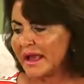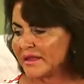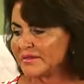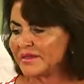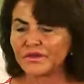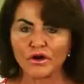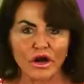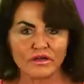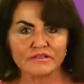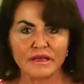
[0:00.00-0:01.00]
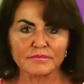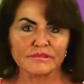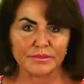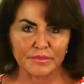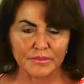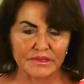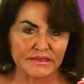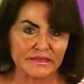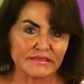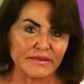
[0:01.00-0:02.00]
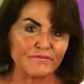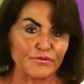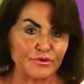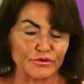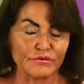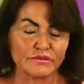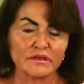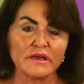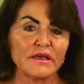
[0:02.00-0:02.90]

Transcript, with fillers: and that there are some supplements and some foods